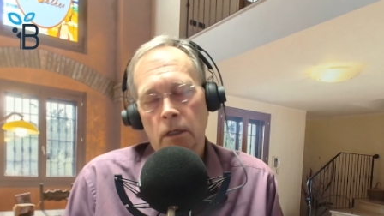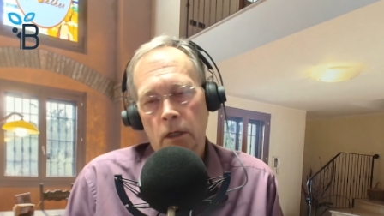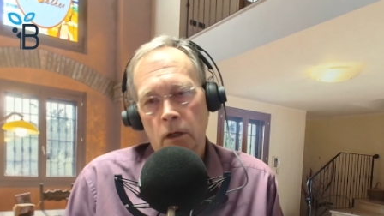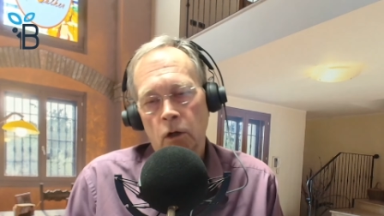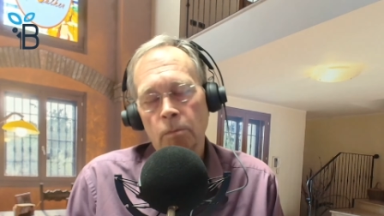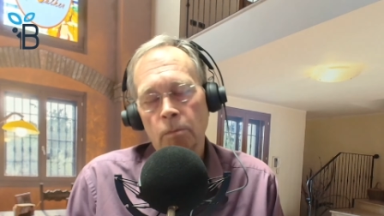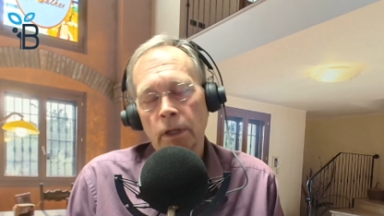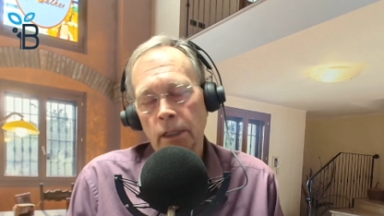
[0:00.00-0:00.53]

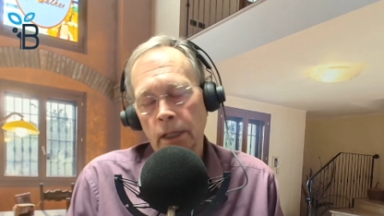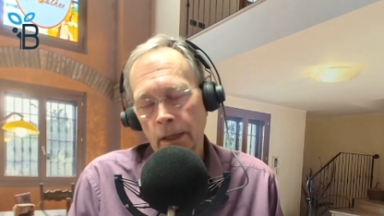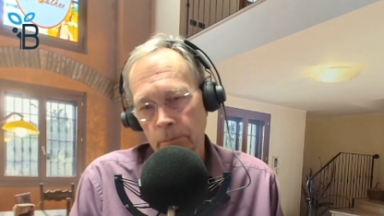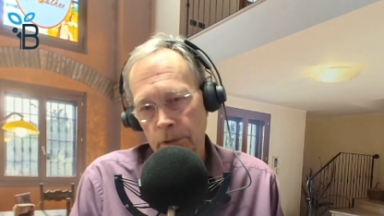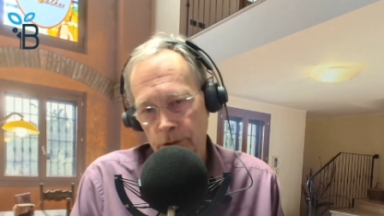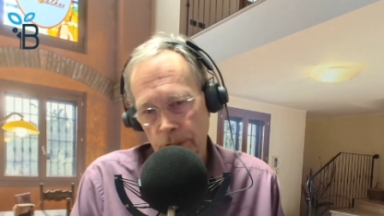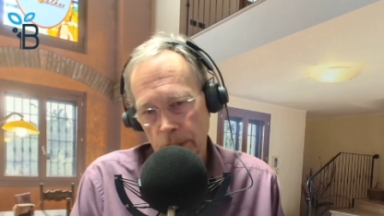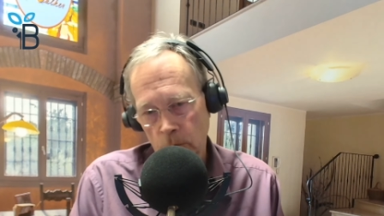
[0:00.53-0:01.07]
Oh, but let
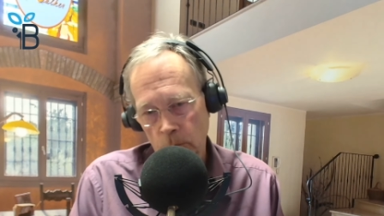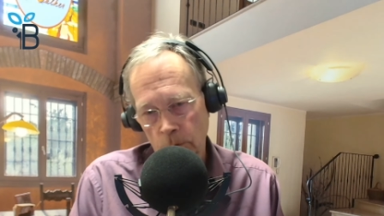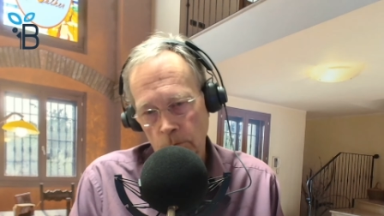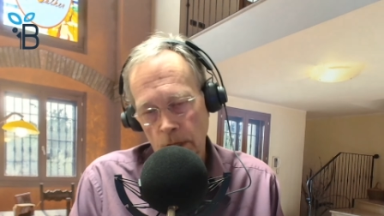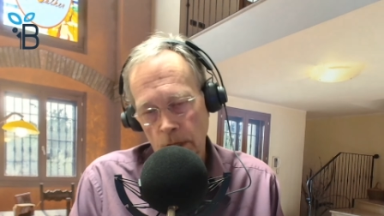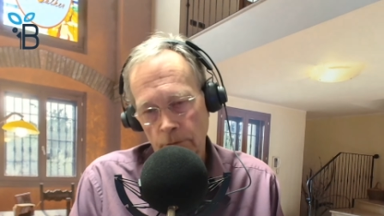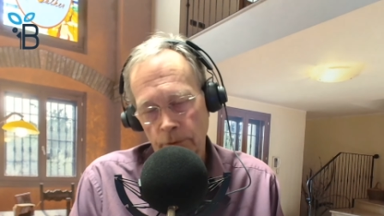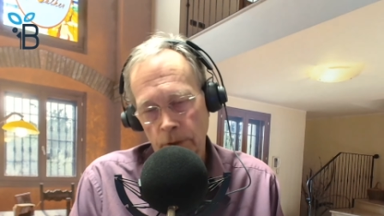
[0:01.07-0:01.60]
me check with
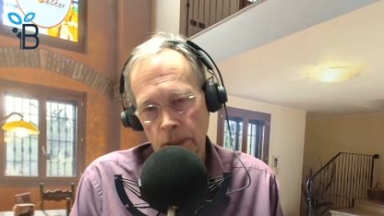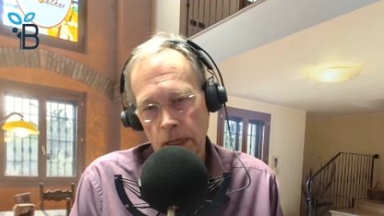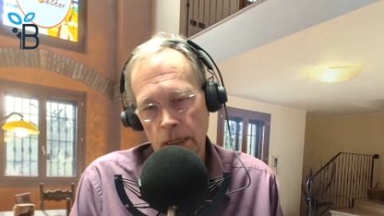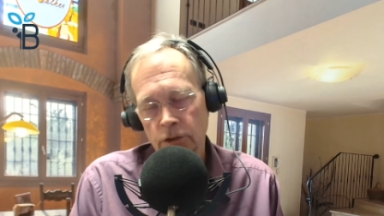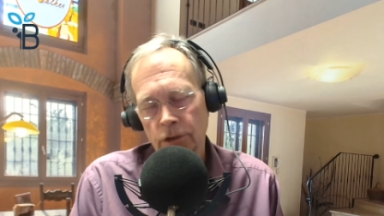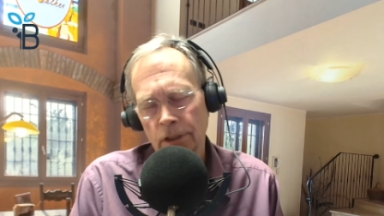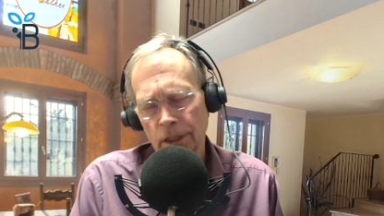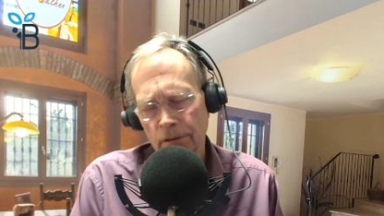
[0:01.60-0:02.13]
my
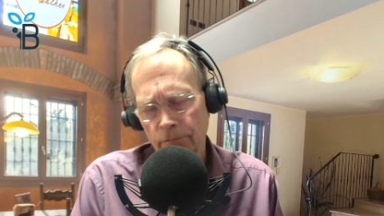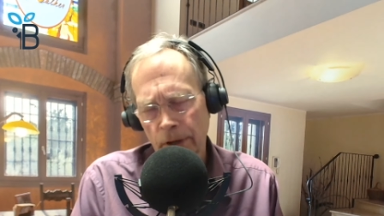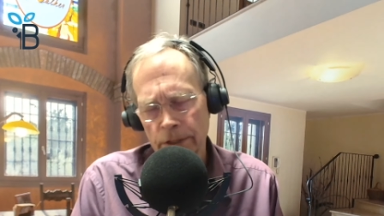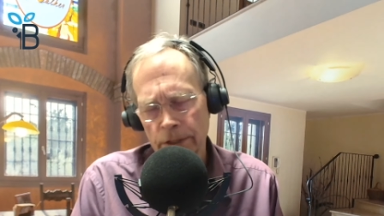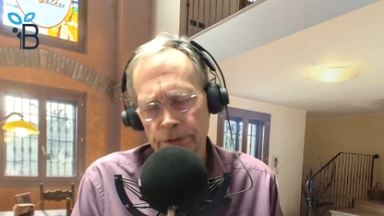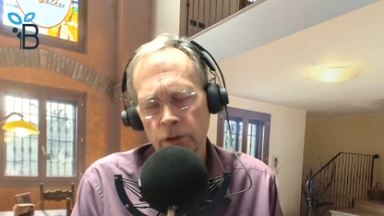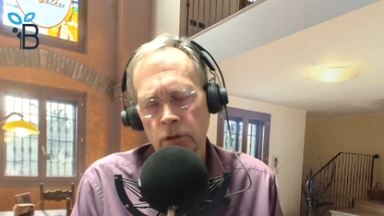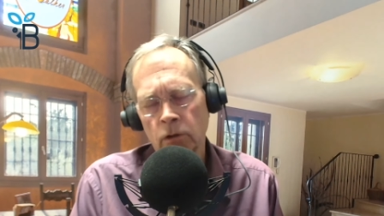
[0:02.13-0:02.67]
financial
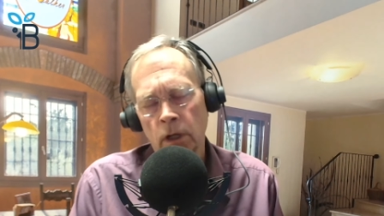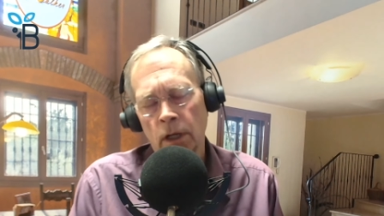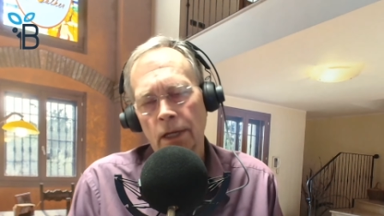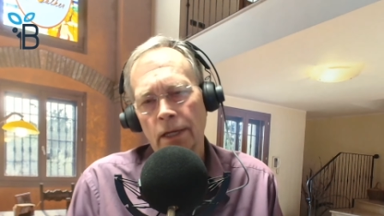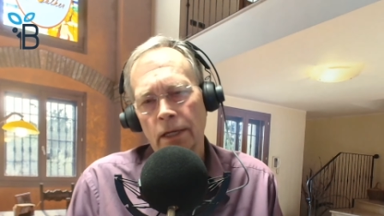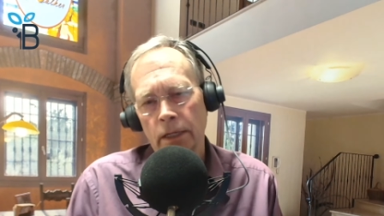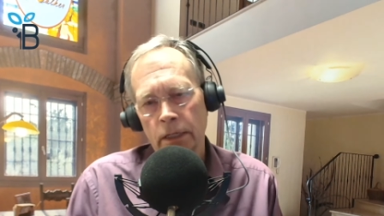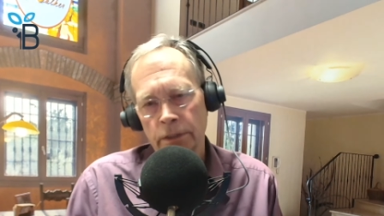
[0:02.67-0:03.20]
advisor.
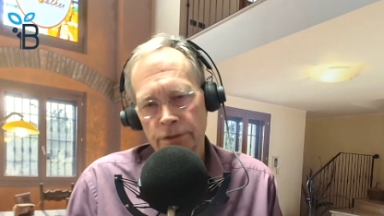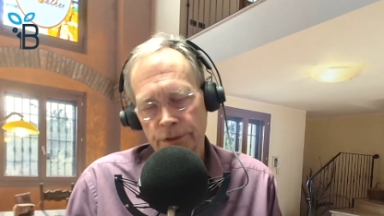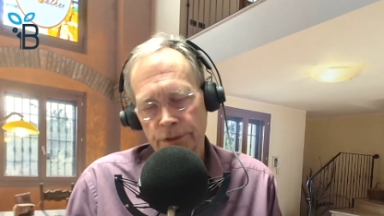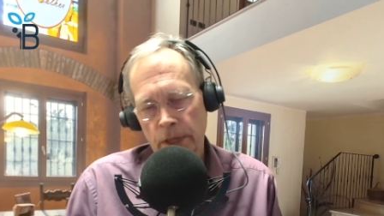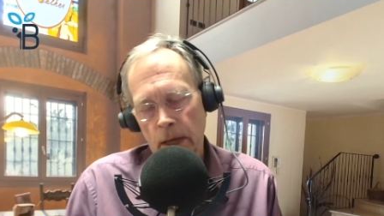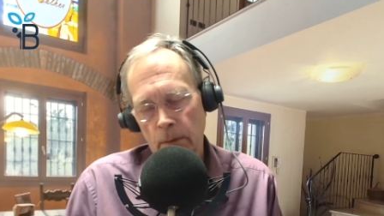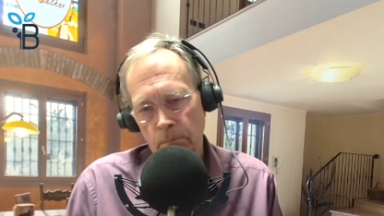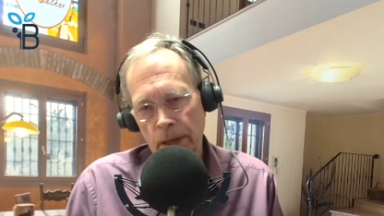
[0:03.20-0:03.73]
It's
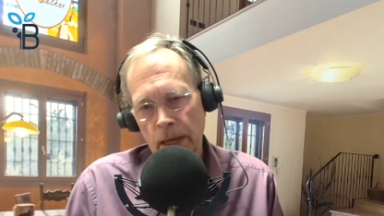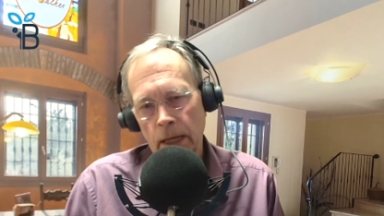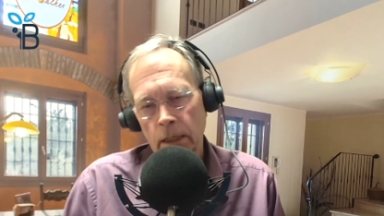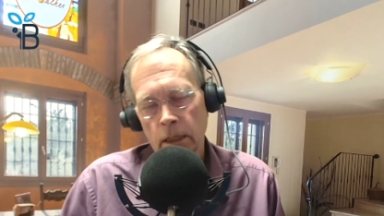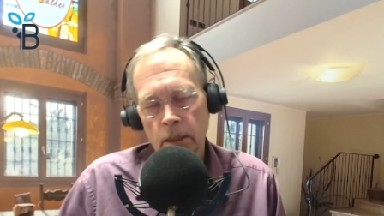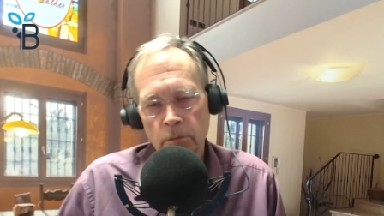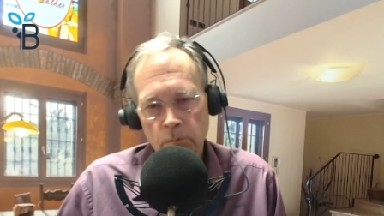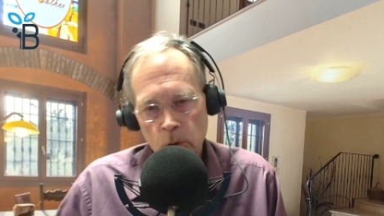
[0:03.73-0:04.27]
that
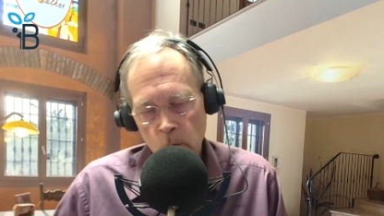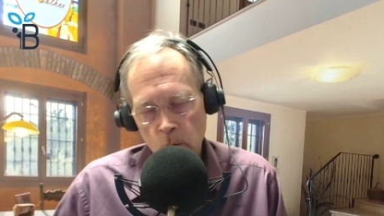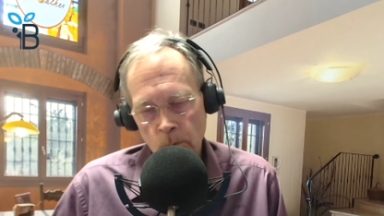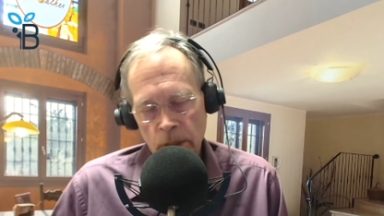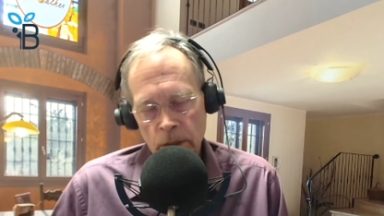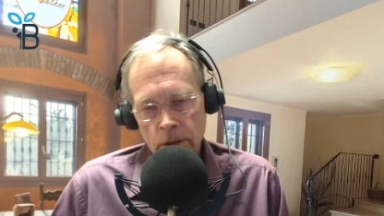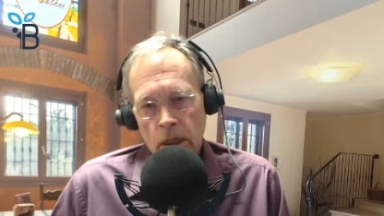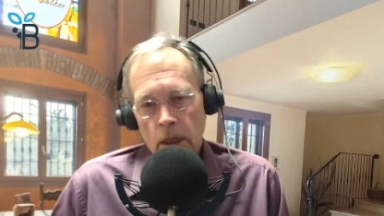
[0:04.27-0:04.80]
panic
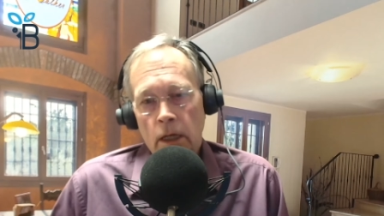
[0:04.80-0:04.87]
moment.